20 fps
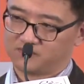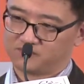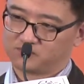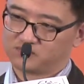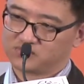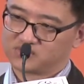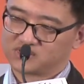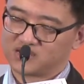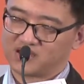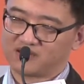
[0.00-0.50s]

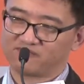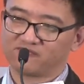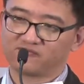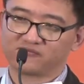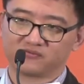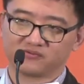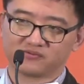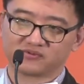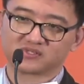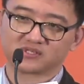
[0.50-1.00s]
send
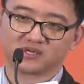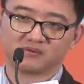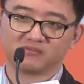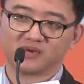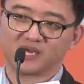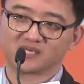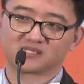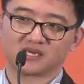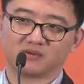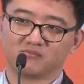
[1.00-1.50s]
through some
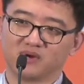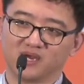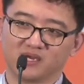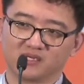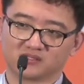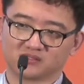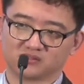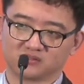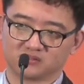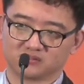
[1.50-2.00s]

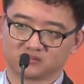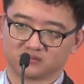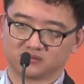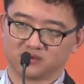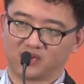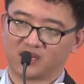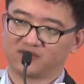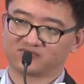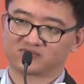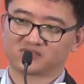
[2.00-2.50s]
SMS to
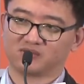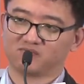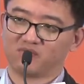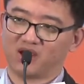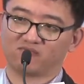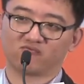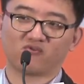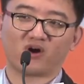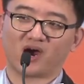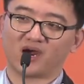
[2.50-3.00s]
have some
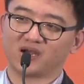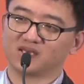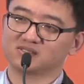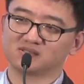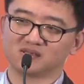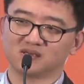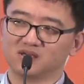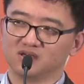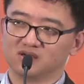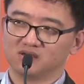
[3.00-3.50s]
advice
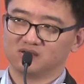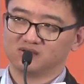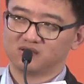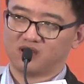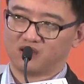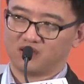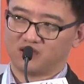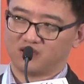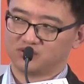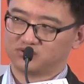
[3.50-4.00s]

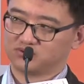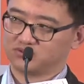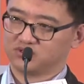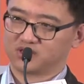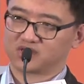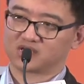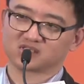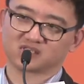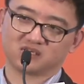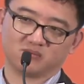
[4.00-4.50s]
to a
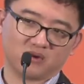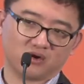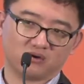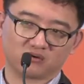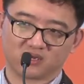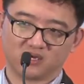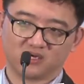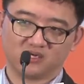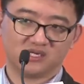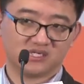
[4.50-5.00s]
customer,
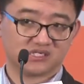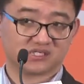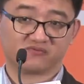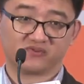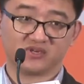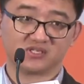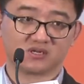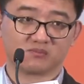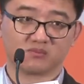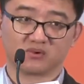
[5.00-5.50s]
okay, it is
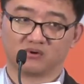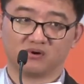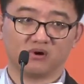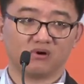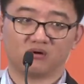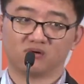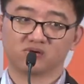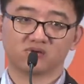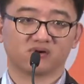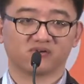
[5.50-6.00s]
feasible.
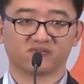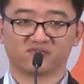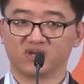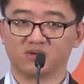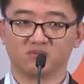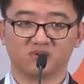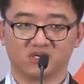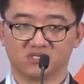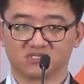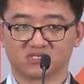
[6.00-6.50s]
All of
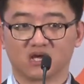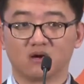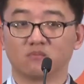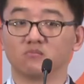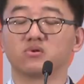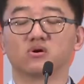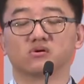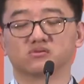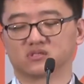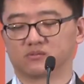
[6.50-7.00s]
them is
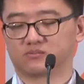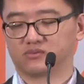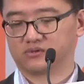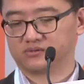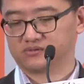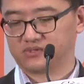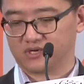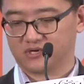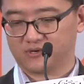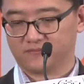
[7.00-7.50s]

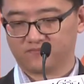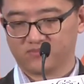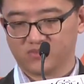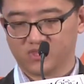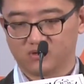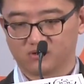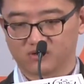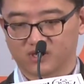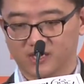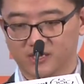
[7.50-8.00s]
composable there,
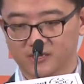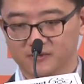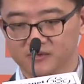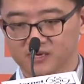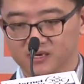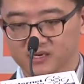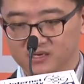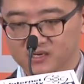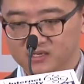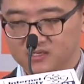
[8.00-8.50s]
okay?
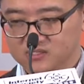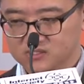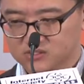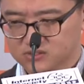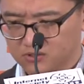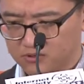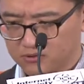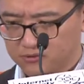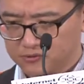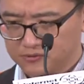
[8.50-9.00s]

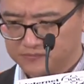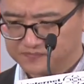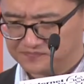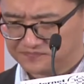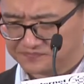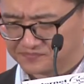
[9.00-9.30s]
So